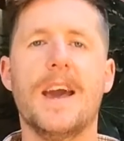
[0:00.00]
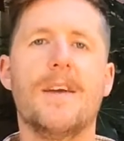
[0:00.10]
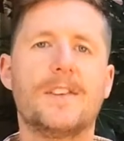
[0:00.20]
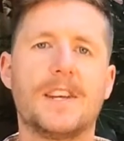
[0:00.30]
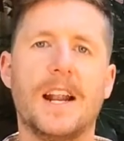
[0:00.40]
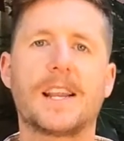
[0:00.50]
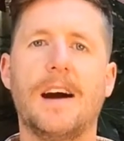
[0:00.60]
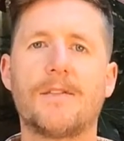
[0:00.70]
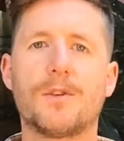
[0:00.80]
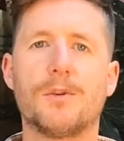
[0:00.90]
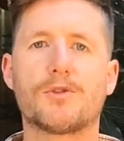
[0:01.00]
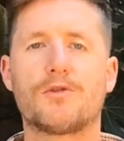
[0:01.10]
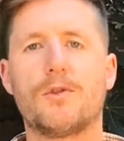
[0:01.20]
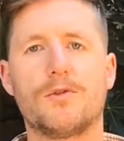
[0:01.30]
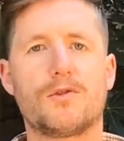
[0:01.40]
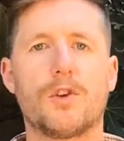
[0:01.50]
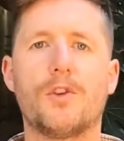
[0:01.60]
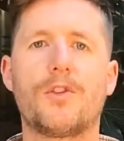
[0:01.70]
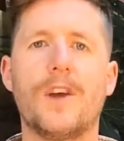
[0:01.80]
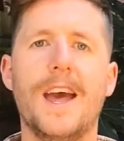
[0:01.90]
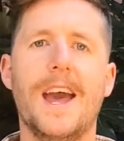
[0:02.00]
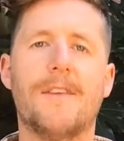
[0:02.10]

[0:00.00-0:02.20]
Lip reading: If it's an uncomfortable truth,